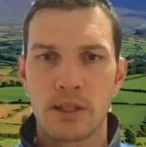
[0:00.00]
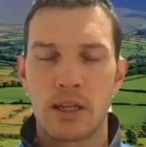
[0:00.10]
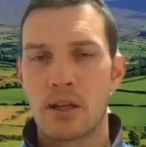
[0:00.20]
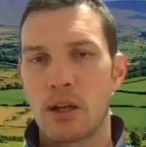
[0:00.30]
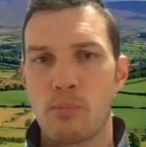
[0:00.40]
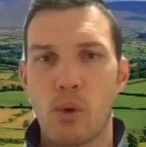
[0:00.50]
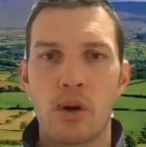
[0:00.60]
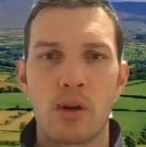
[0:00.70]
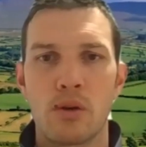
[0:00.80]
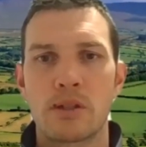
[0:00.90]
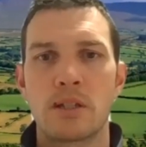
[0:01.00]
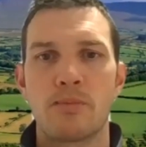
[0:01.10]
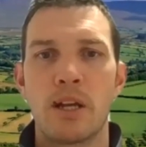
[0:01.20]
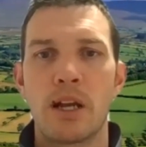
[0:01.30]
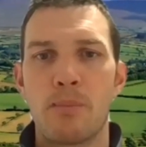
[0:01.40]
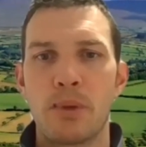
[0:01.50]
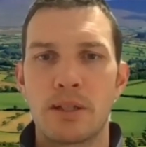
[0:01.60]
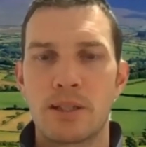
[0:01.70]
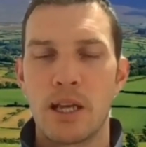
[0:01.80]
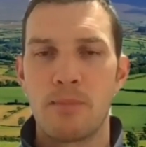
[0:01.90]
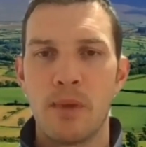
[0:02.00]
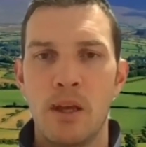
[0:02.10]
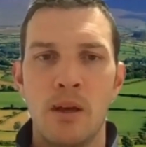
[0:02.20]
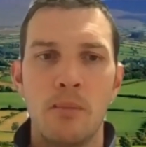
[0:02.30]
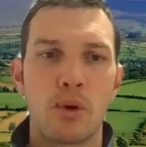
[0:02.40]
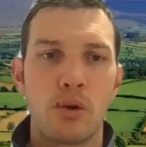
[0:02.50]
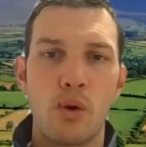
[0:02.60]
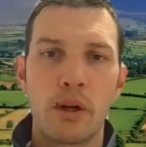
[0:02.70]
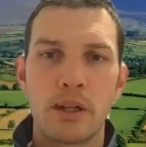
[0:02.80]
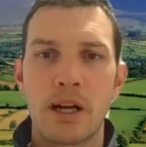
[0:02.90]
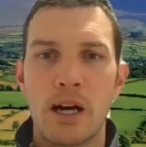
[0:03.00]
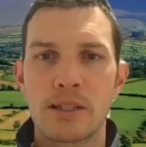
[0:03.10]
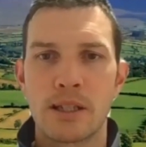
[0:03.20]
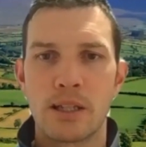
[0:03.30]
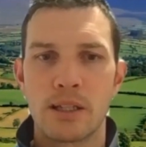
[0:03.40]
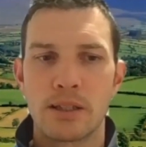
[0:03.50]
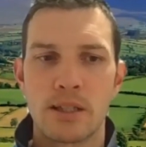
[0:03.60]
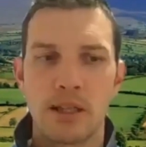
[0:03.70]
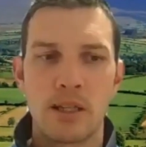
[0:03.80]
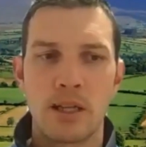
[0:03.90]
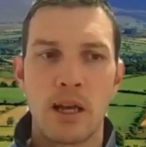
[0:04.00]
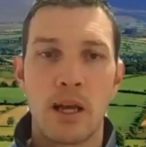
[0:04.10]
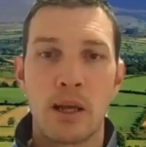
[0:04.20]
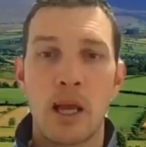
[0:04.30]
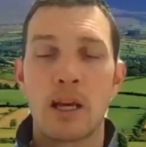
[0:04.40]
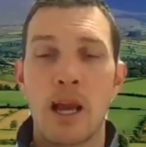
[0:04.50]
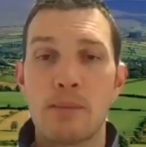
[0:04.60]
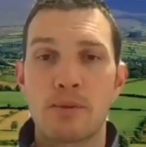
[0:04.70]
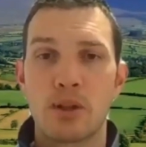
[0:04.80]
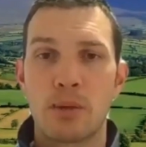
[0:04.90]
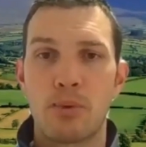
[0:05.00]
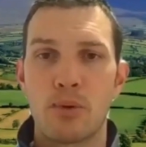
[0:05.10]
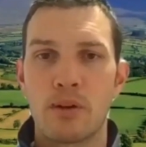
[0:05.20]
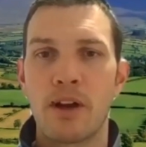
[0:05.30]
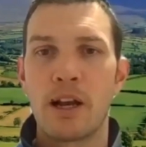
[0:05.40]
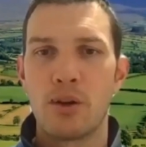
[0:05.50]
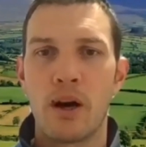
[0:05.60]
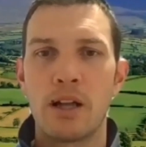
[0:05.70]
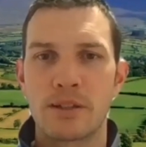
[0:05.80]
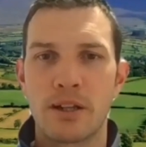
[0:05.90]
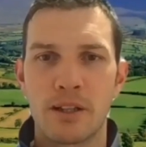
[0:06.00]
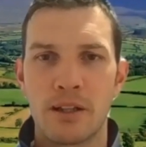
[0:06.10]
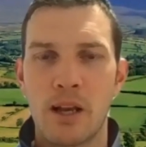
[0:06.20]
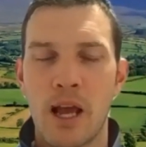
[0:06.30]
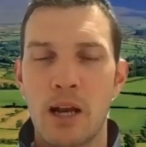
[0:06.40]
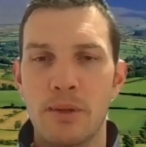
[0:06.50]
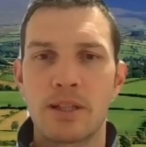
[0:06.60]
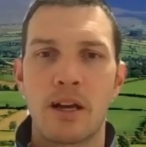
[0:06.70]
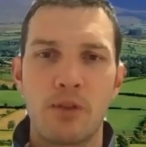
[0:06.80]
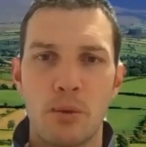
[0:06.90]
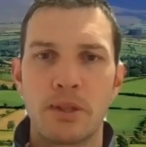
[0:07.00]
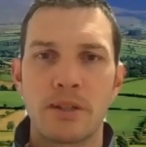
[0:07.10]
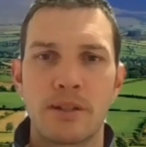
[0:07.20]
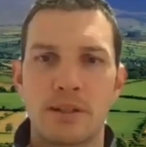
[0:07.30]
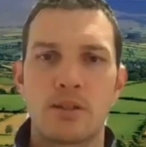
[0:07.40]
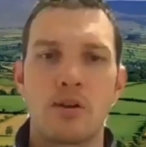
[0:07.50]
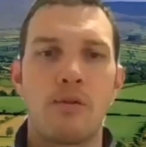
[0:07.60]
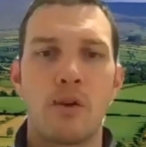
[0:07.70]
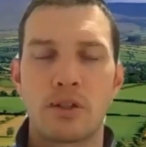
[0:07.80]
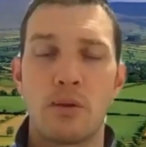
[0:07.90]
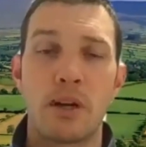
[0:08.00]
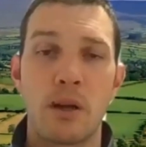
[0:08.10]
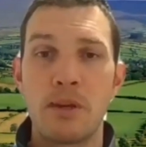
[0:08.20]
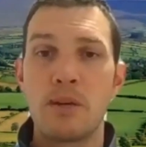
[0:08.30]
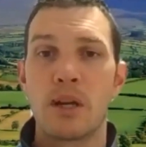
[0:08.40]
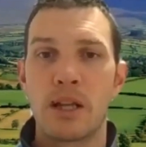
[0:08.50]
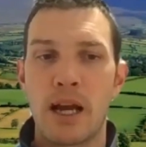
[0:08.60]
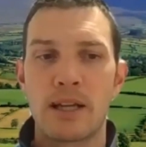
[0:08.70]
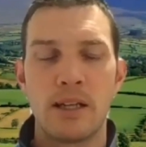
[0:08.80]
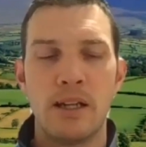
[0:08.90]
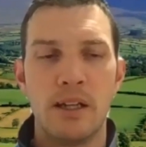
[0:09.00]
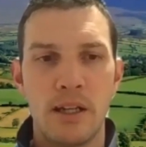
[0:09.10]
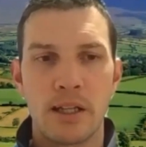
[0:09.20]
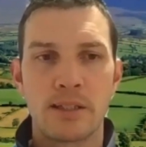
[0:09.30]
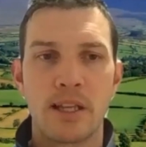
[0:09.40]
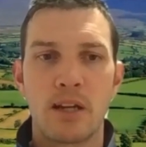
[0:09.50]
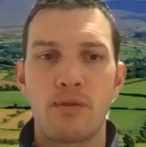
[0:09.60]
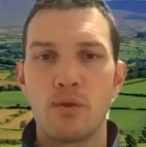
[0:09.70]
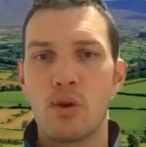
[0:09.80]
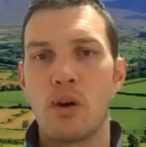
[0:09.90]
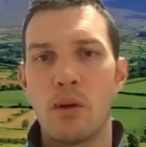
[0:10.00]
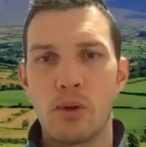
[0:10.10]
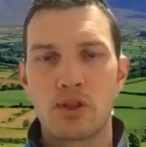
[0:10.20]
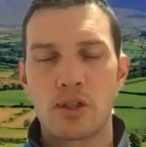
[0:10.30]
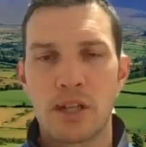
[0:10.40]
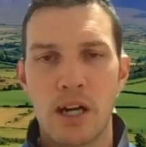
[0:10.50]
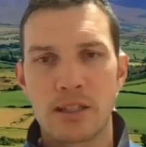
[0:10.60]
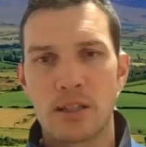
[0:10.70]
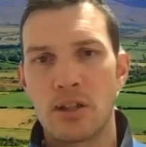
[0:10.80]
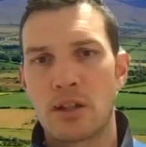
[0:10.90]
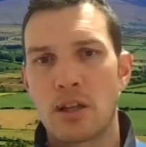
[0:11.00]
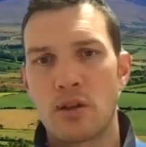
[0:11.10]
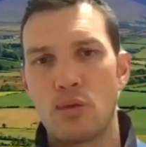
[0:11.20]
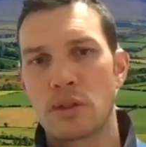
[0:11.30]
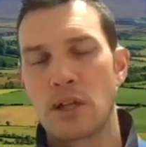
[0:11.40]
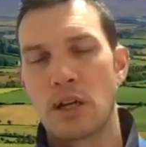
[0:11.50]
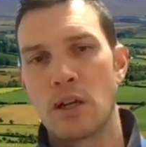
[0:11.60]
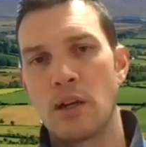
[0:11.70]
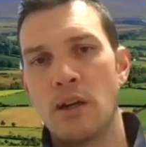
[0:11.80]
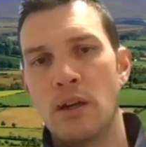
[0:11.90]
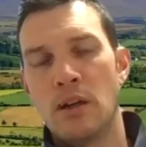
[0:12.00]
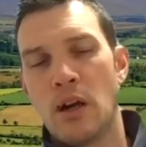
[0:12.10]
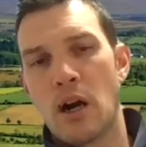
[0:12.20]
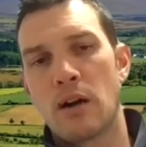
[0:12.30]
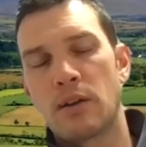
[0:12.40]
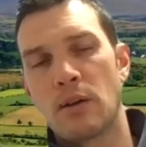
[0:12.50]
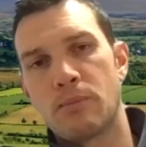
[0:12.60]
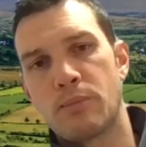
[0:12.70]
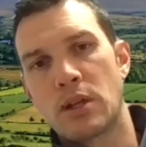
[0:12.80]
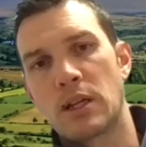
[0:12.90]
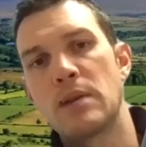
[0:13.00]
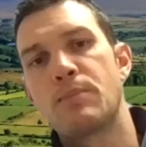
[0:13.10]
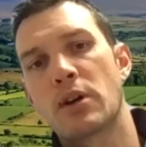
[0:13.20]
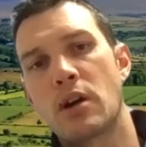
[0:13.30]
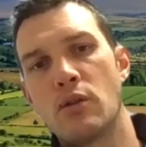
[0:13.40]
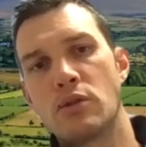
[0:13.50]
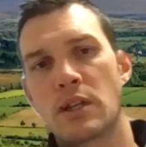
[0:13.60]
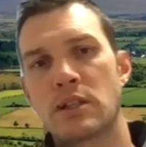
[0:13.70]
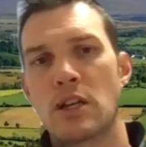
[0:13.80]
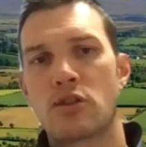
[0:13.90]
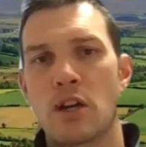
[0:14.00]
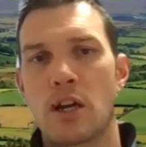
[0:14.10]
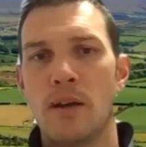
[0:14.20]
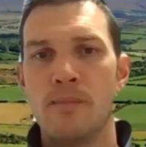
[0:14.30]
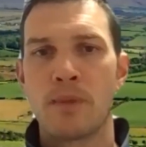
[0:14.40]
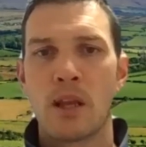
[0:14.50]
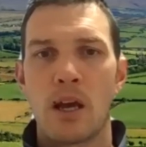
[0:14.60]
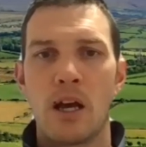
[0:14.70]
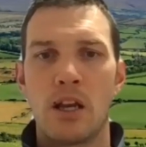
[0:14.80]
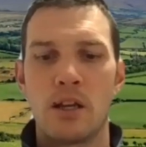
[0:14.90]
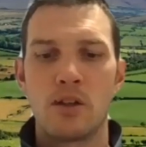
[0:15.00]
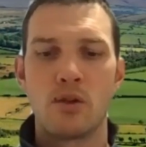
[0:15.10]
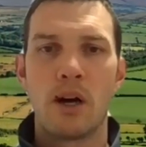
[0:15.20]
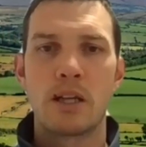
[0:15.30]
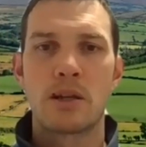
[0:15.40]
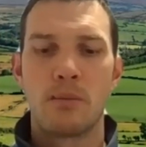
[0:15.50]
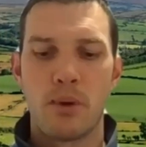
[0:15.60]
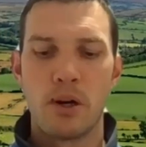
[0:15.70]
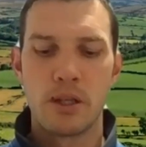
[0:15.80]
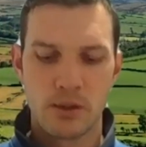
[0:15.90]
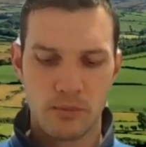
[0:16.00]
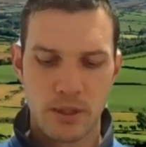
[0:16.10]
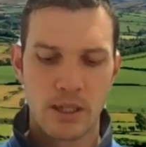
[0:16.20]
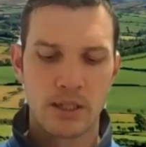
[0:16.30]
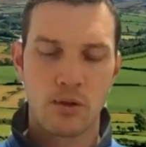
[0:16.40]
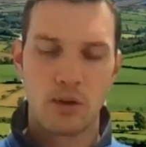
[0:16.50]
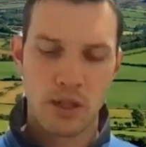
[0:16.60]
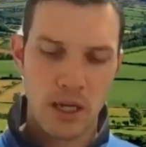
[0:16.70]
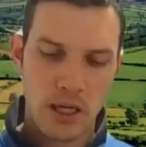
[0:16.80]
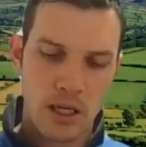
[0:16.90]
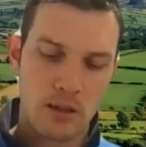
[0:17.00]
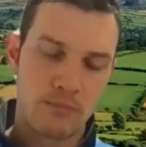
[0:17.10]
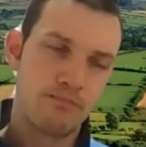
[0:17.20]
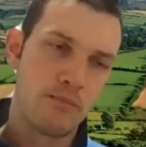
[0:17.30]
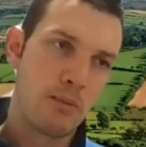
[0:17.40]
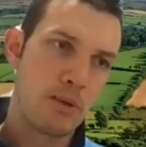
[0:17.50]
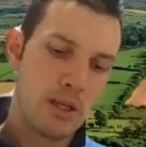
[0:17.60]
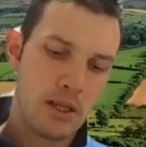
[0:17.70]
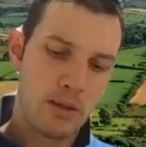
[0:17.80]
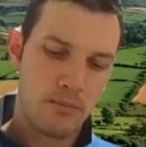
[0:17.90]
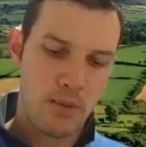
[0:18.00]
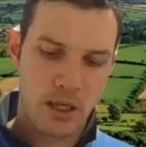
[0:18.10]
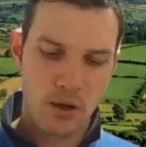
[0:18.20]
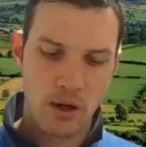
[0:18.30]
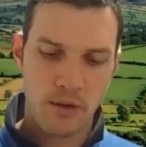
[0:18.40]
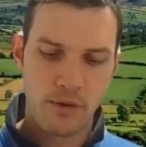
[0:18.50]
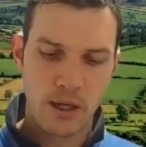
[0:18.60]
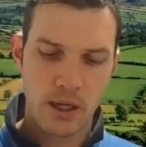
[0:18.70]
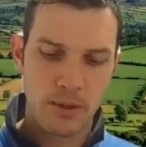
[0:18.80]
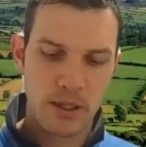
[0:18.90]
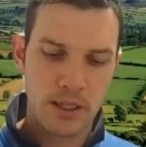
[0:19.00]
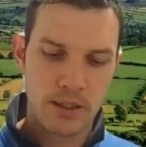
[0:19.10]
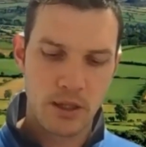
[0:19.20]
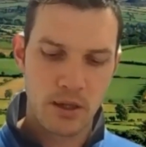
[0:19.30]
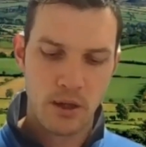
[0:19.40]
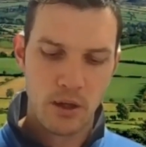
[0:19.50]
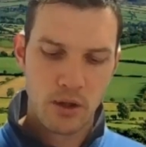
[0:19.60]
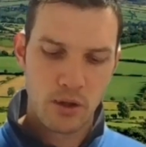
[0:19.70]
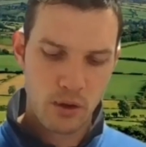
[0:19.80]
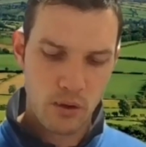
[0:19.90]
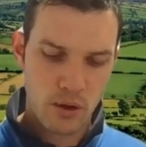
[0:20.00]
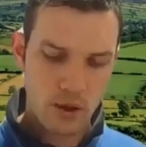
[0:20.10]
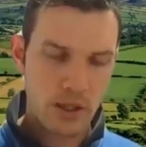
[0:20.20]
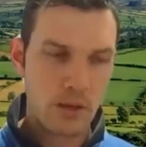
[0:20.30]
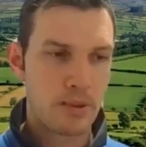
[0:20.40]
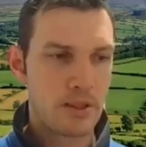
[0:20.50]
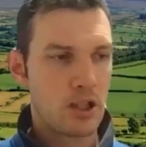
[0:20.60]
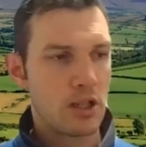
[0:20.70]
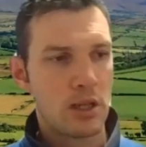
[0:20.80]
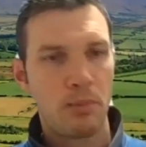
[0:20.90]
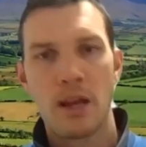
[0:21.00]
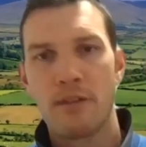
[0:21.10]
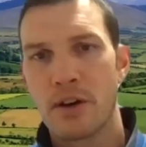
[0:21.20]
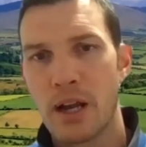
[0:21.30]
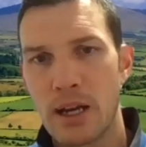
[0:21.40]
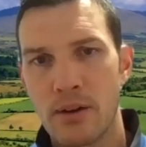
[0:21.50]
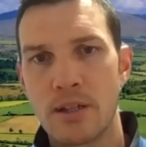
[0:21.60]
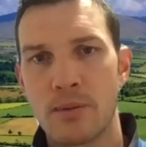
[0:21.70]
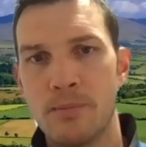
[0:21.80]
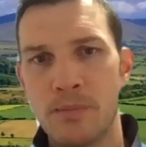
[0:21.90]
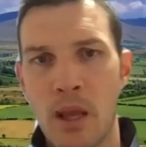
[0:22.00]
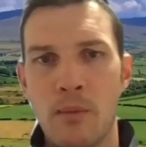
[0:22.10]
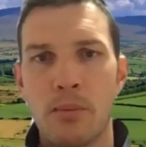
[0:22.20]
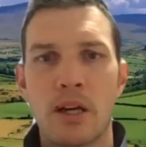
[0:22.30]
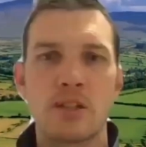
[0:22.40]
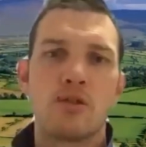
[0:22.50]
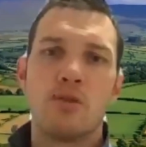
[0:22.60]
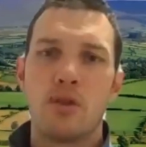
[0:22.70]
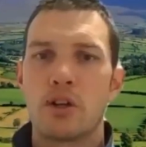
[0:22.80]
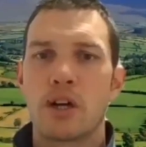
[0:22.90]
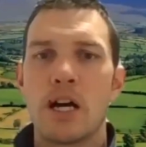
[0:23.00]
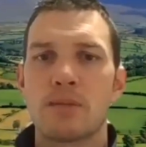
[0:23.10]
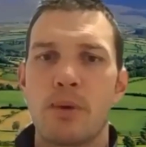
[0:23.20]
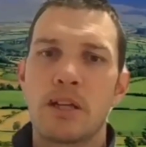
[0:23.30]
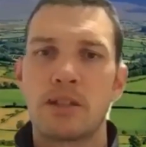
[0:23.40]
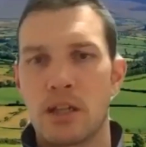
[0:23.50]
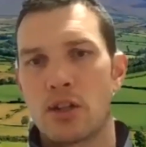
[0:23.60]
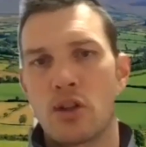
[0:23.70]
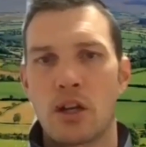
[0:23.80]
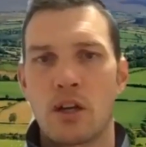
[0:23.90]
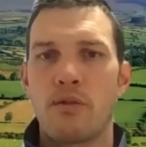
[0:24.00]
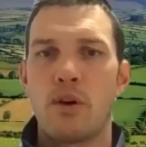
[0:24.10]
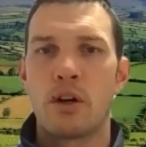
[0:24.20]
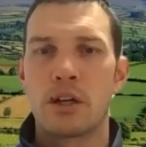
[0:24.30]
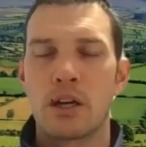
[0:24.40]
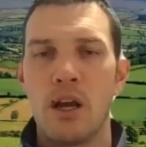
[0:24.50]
And both of those things may not be the same, but knowing the cost of things, it, it helps you to put a value on certain elements of your business and so forth. So what I mean by that is that if you know how much it's costing you to do a certain or to, to keep your cows, etc., and you want to buy something that's going to maybe make your life a little bit easier, you know you're in a position to pay for that item because you know your cost base and that you can afford it.